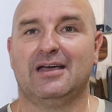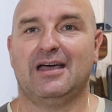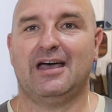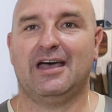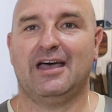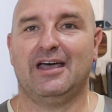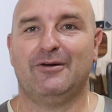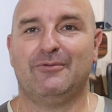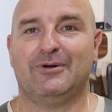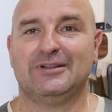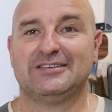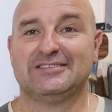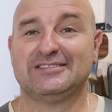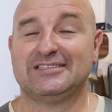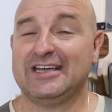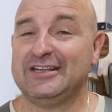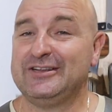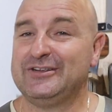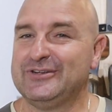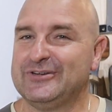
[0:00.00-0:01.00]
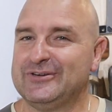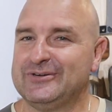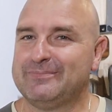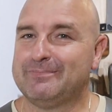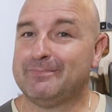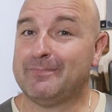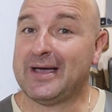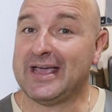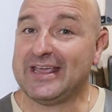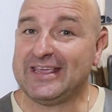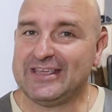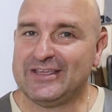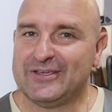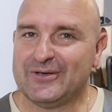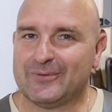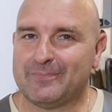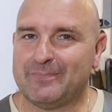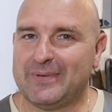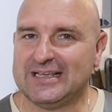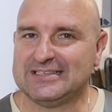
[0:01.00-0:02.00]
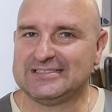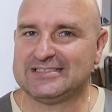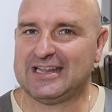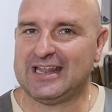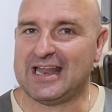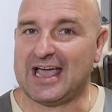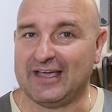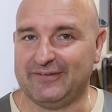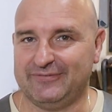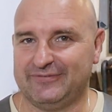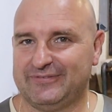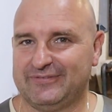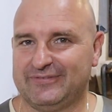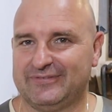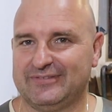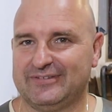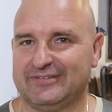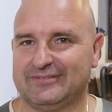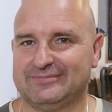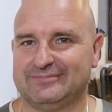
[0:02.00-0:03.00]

I want to say to you, make your best life.